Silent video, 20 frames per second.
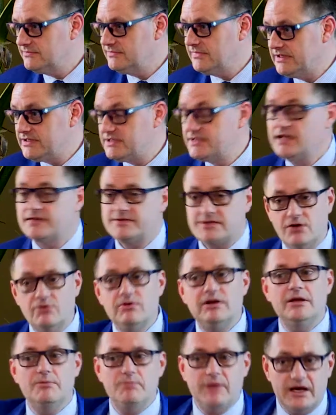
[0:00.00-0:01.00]
It's not
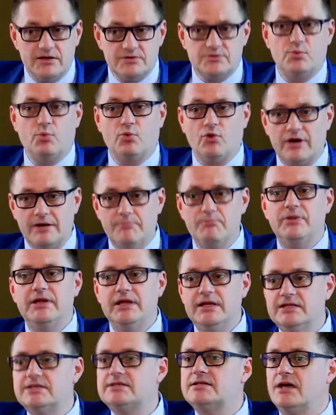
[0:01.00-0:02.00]
only about war and
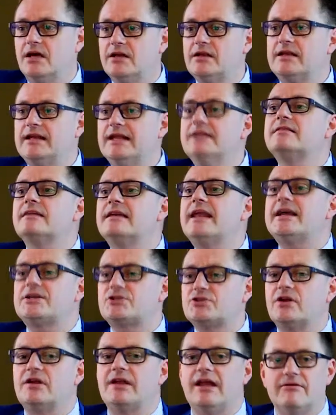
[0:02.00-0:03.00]
peace on an
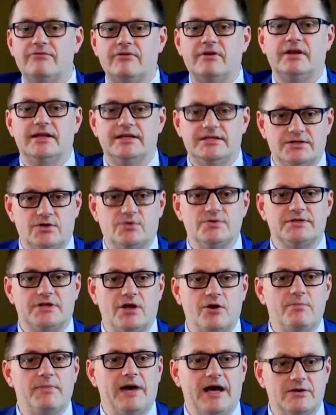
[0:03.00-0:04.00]
international level. It's
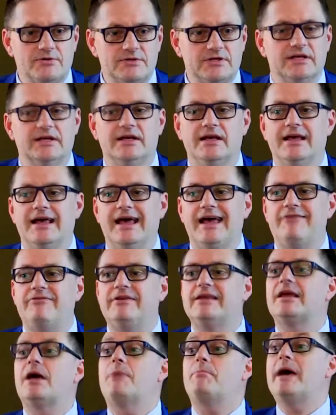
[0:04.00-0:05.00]
also about
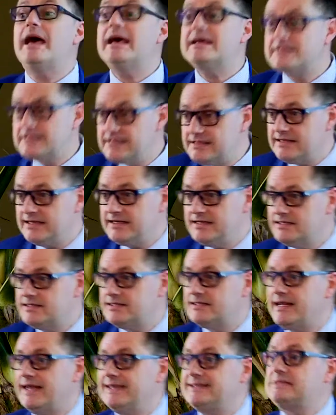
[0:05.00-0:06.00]
having
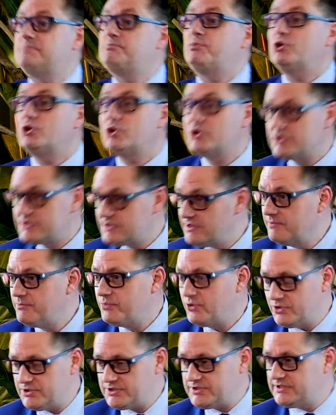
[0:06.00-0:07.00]
capacities as per
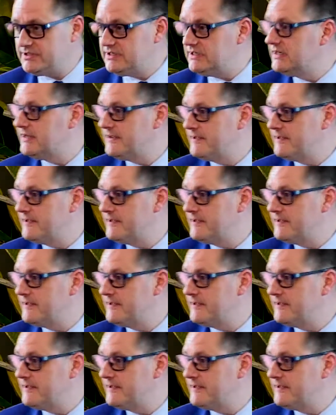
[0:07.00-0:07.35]
person.